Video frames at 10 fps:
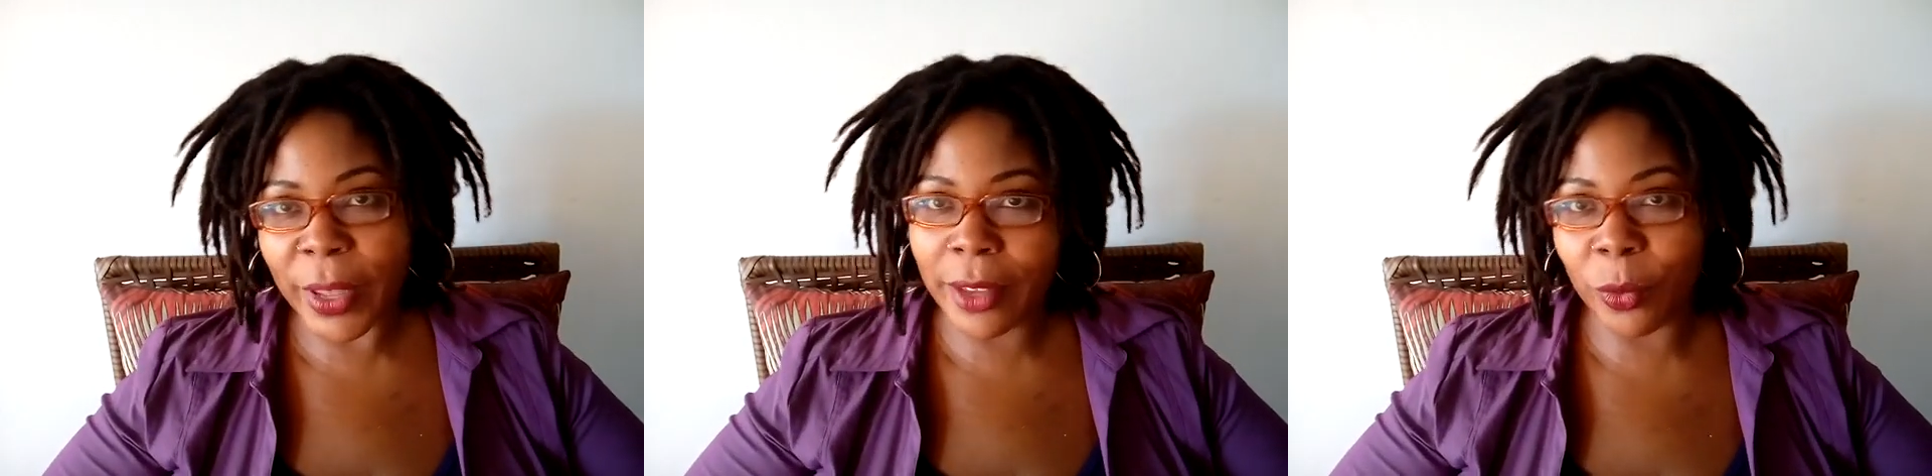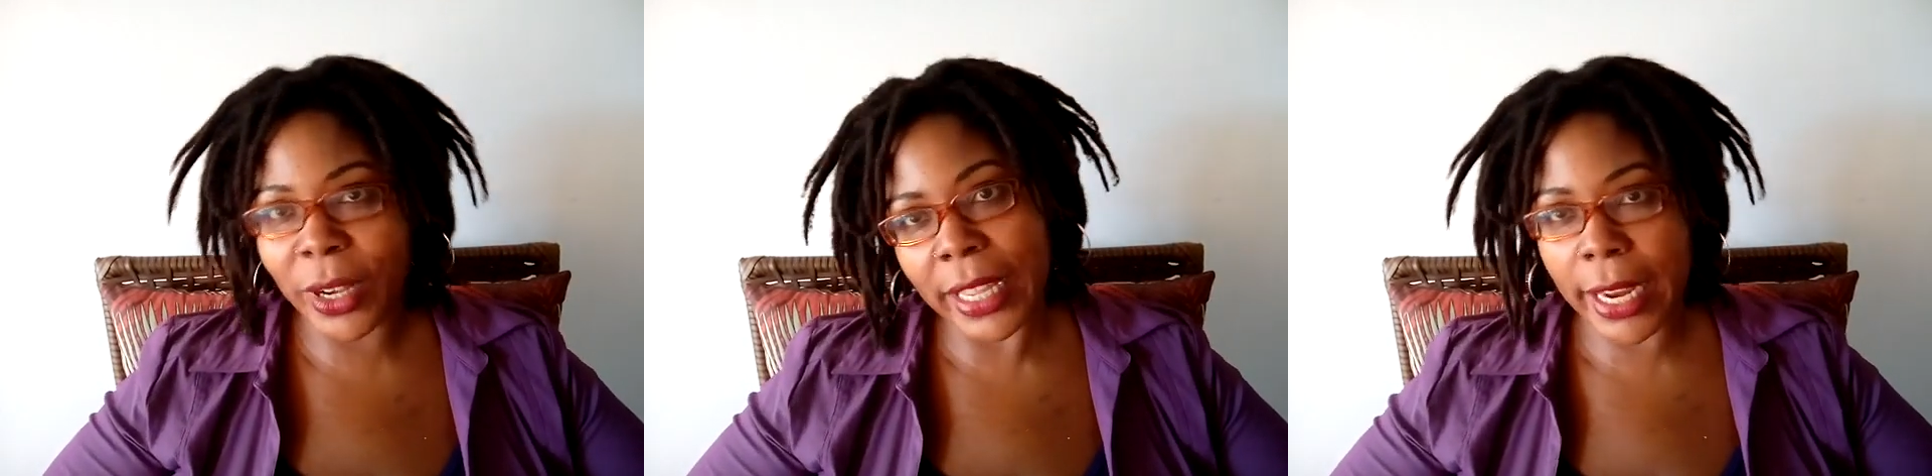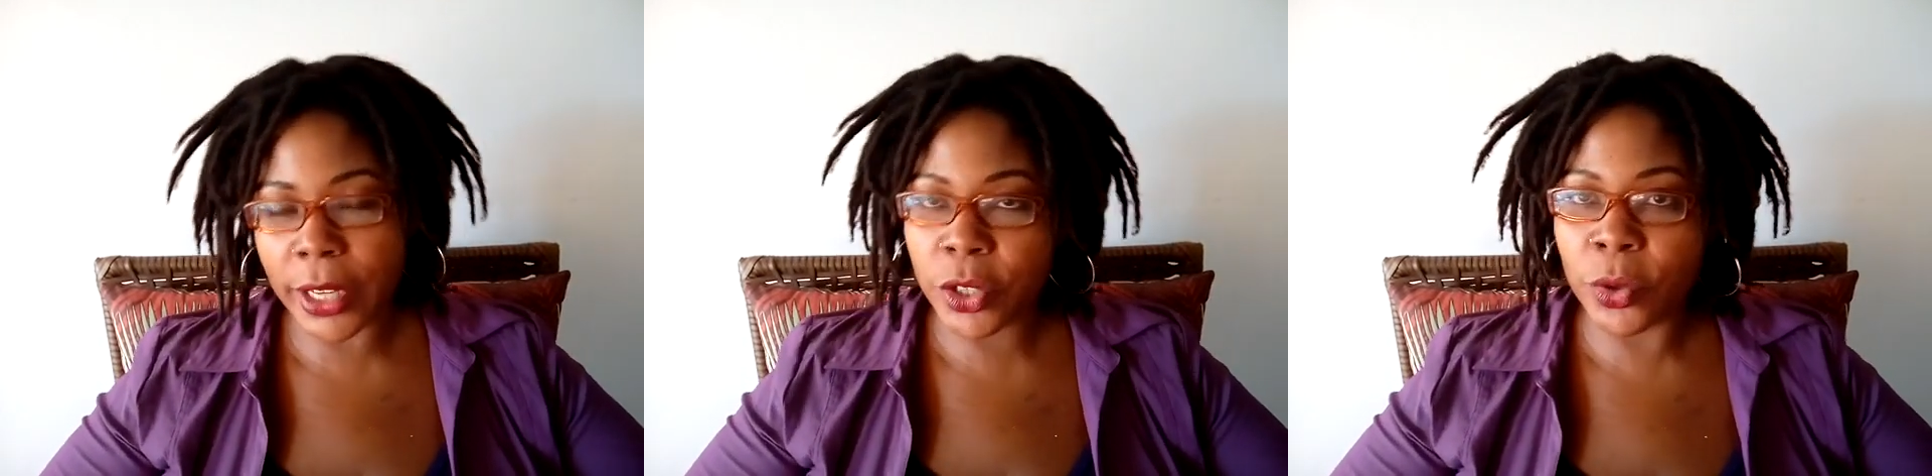and what can
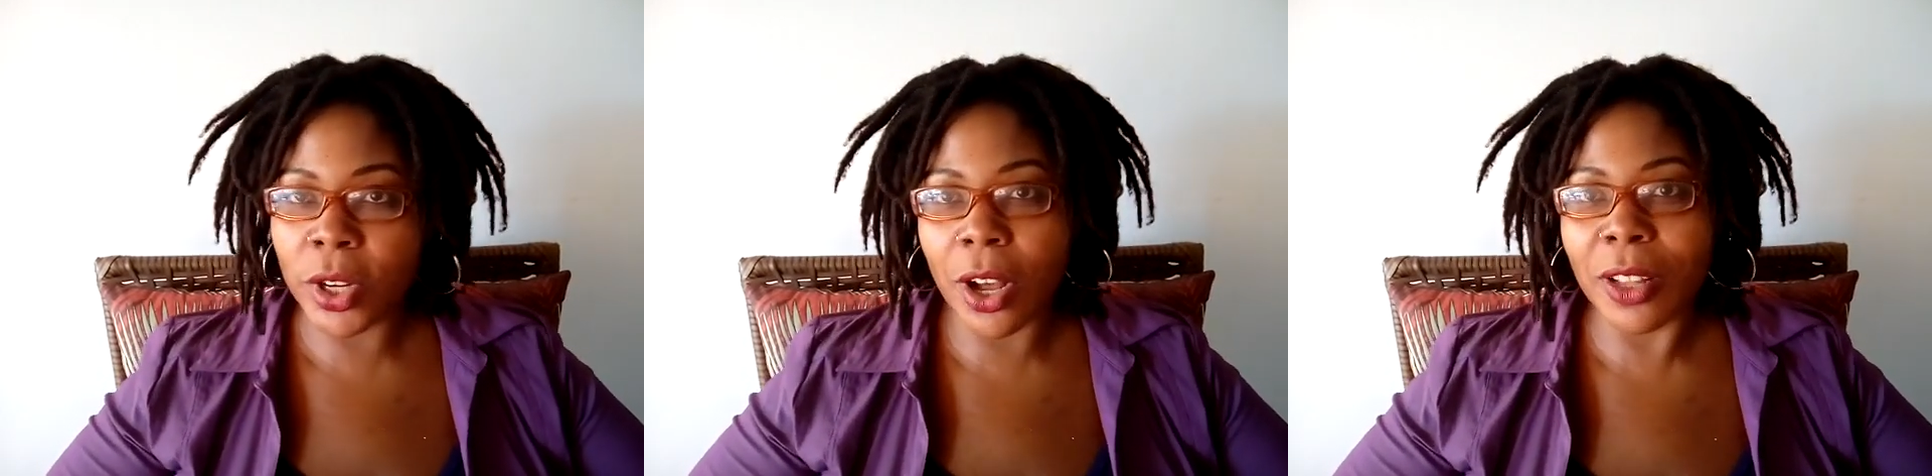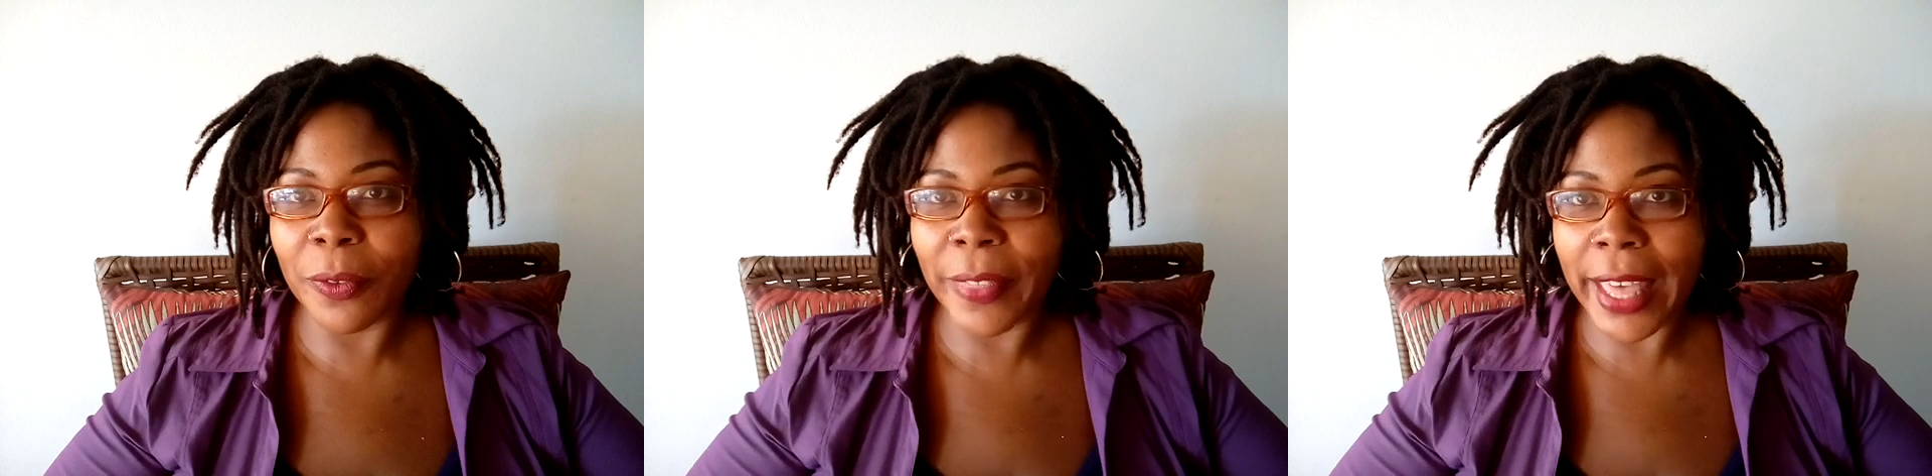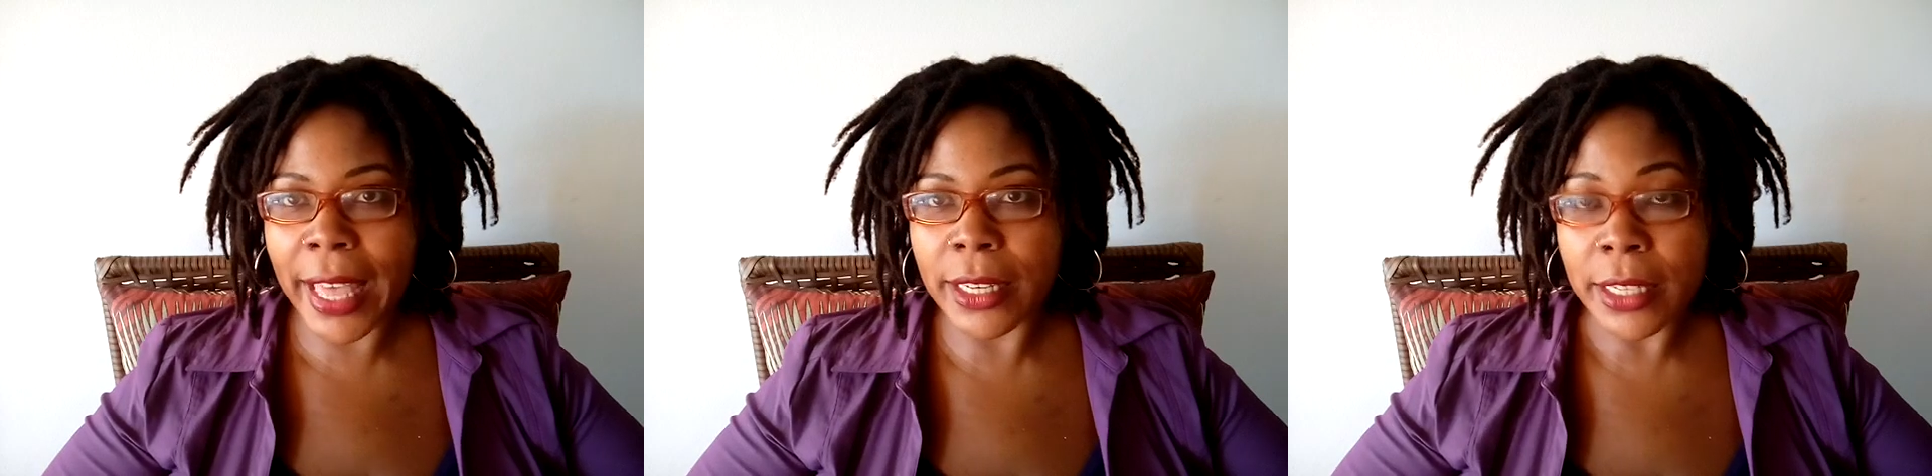I do and all of
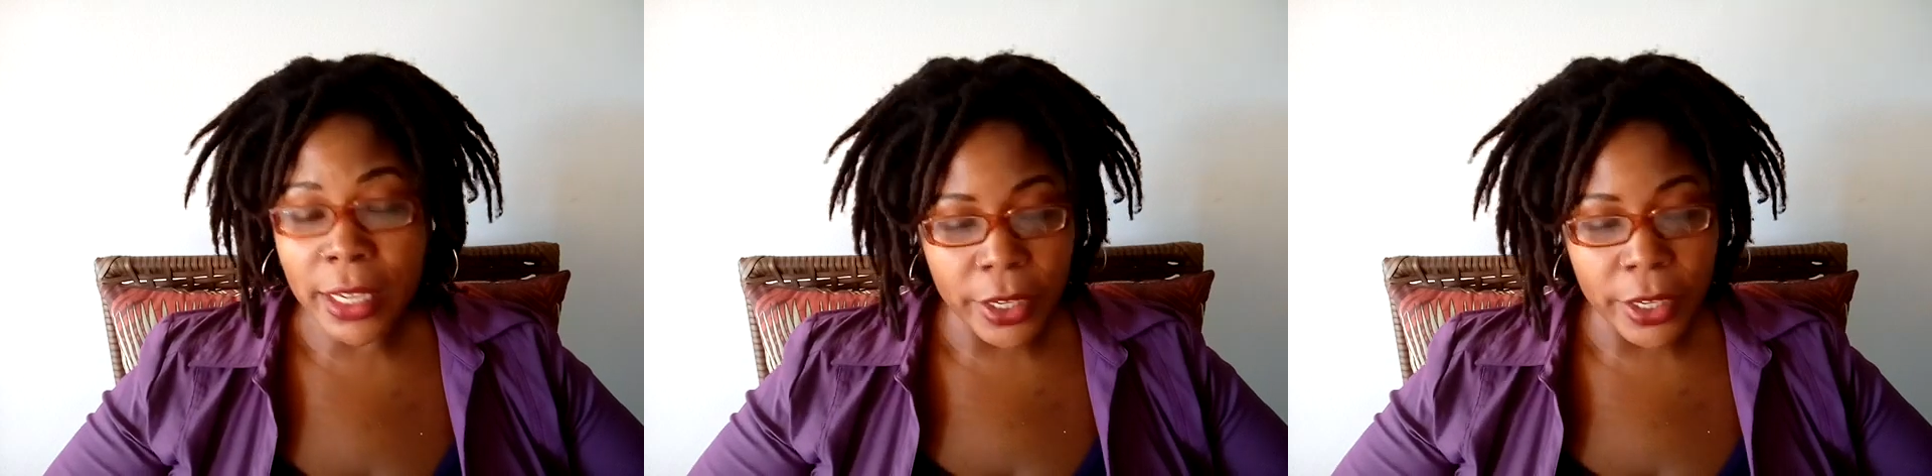that.